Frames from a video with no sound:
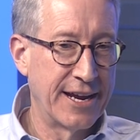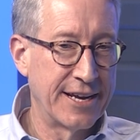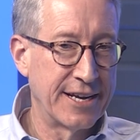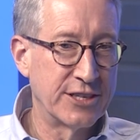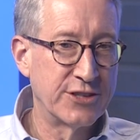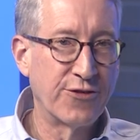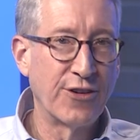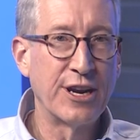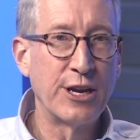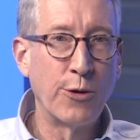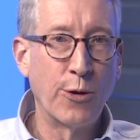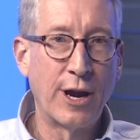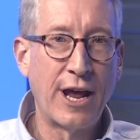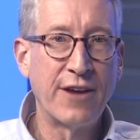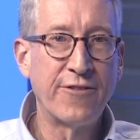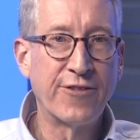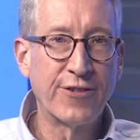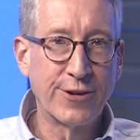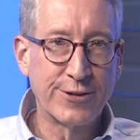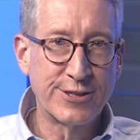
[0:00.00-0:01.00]
it's funny, when
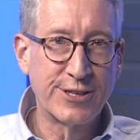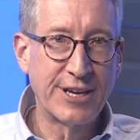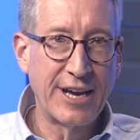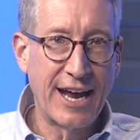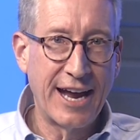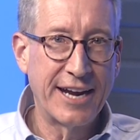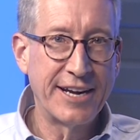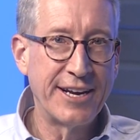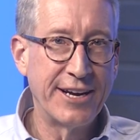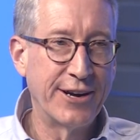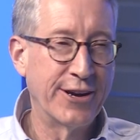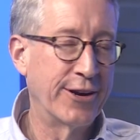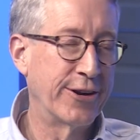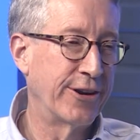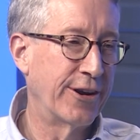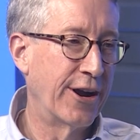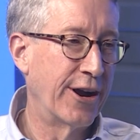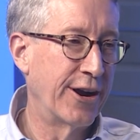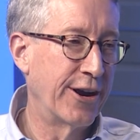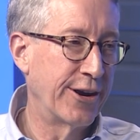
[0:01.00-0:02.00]
I first got here,